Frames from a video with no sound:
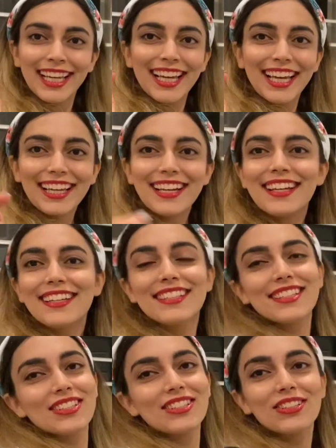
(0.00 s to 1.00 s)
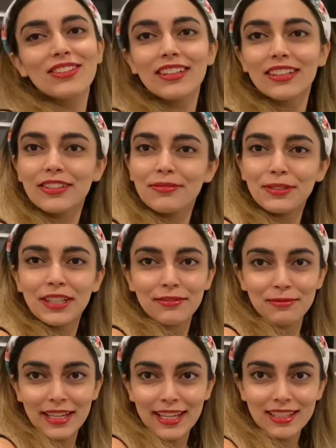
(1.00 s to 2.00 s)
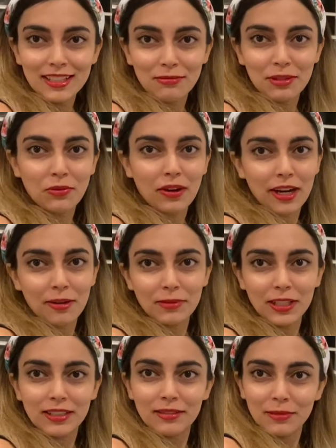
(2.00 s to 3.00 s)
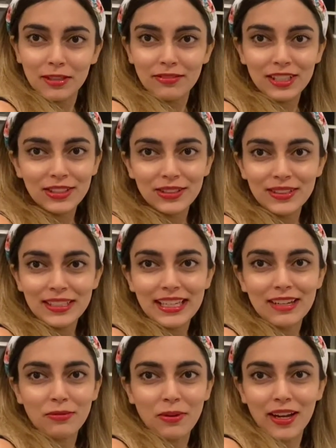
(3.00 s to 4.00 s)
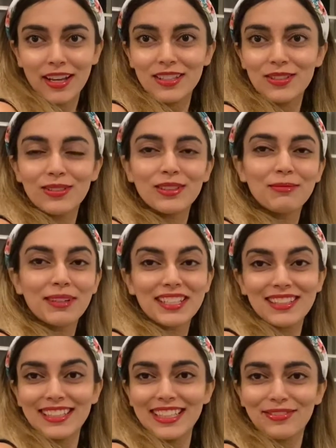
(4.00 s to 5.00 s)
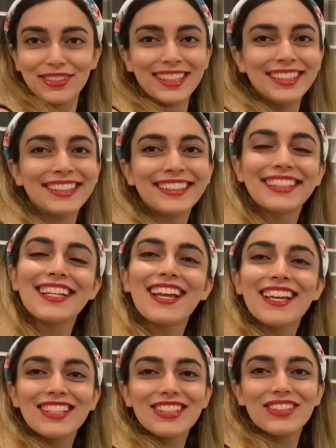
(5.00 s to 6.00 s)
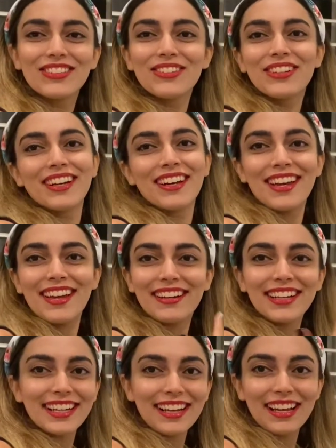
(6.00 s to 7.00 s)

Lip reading: Hey guys! So a lot of you have been asking me why I'm not in my videos and why it's only my sleep. So here I am.